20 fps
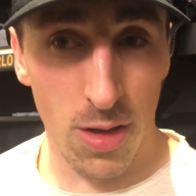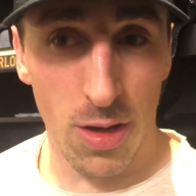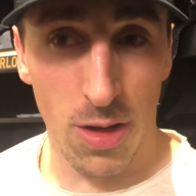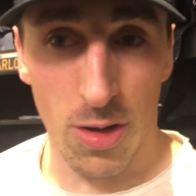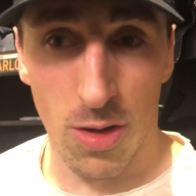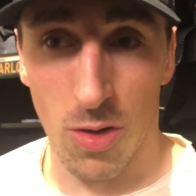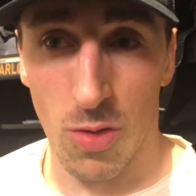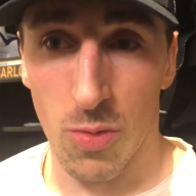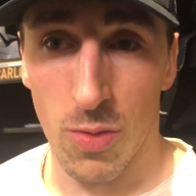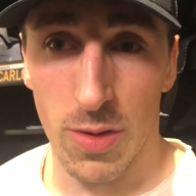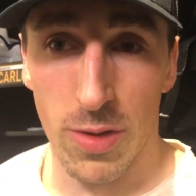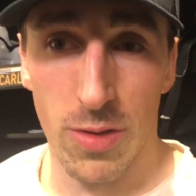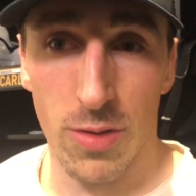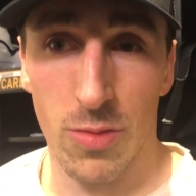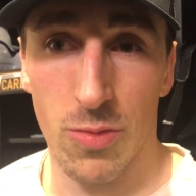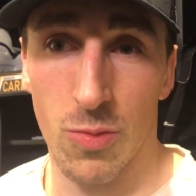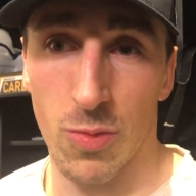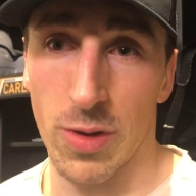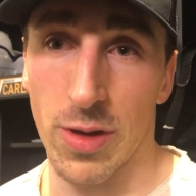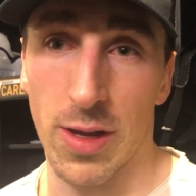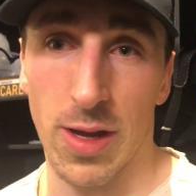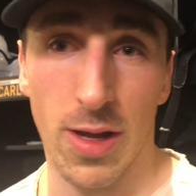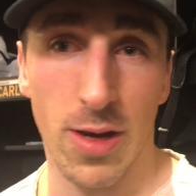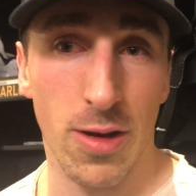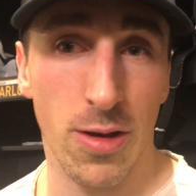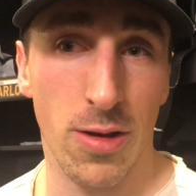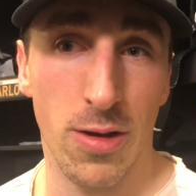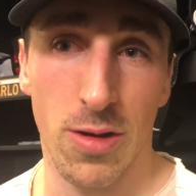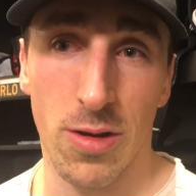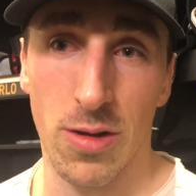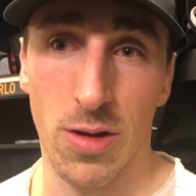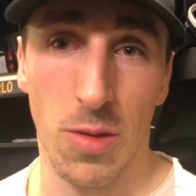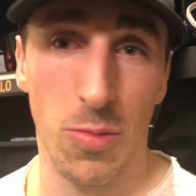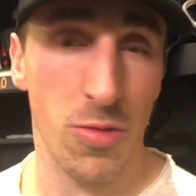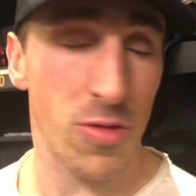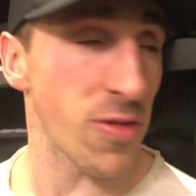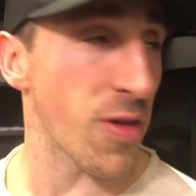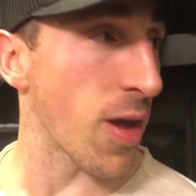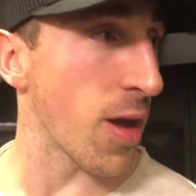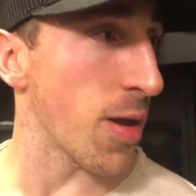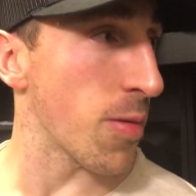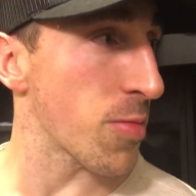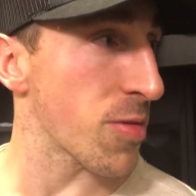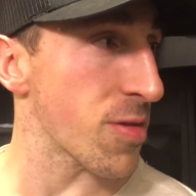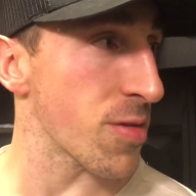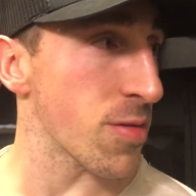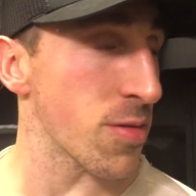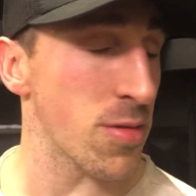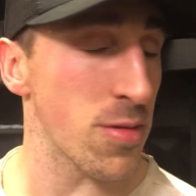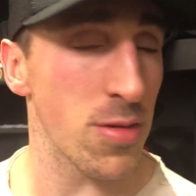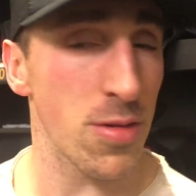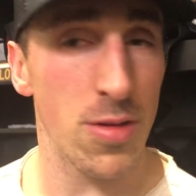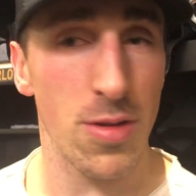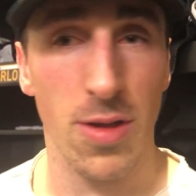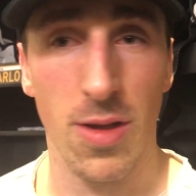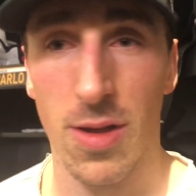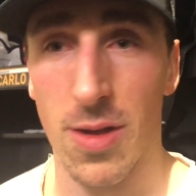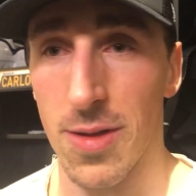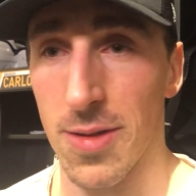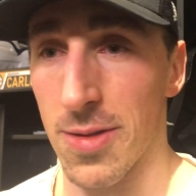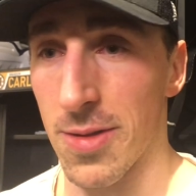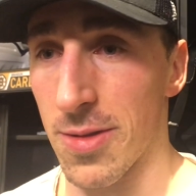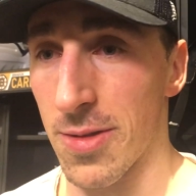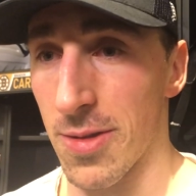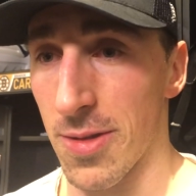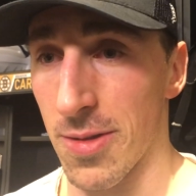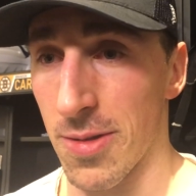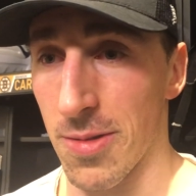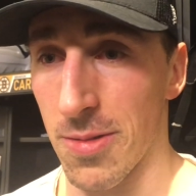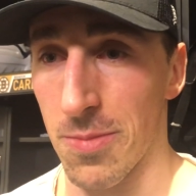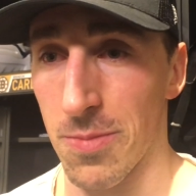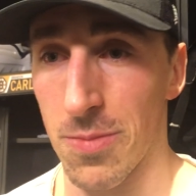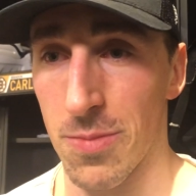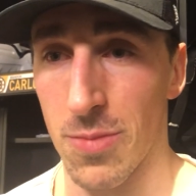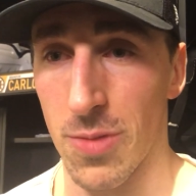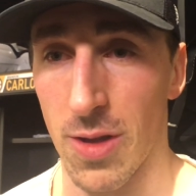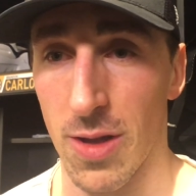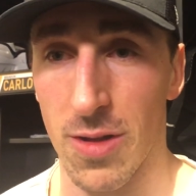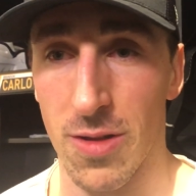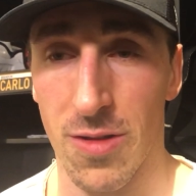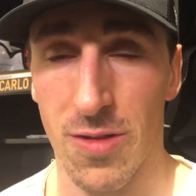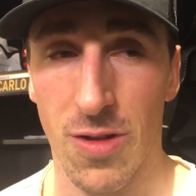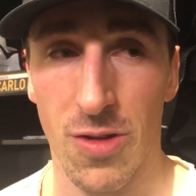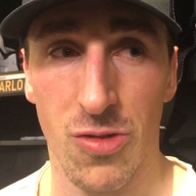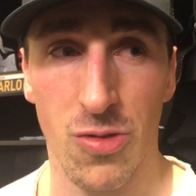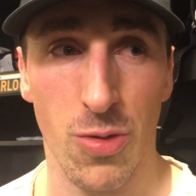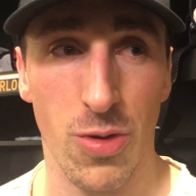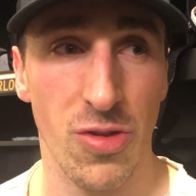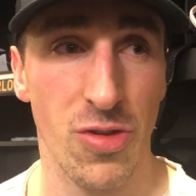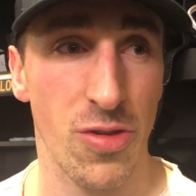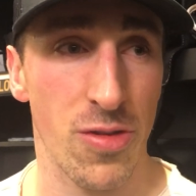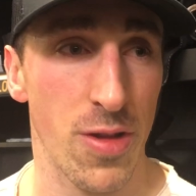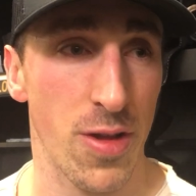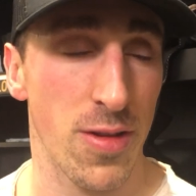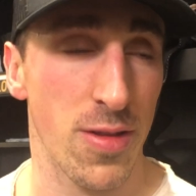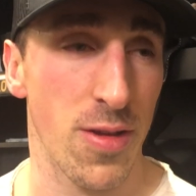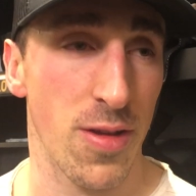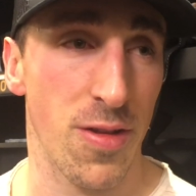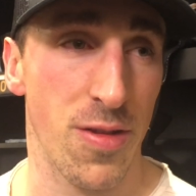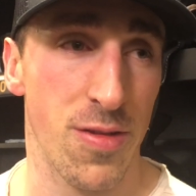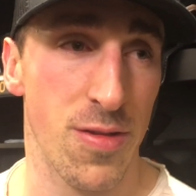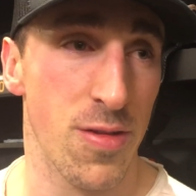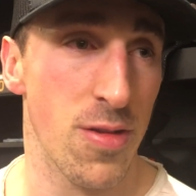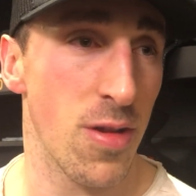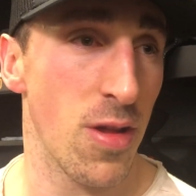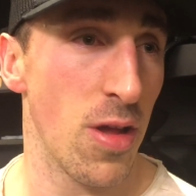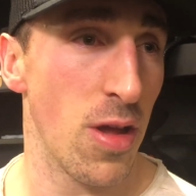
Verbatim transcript: you know, when, when you get into numbers games and, and um, you get in situations like this,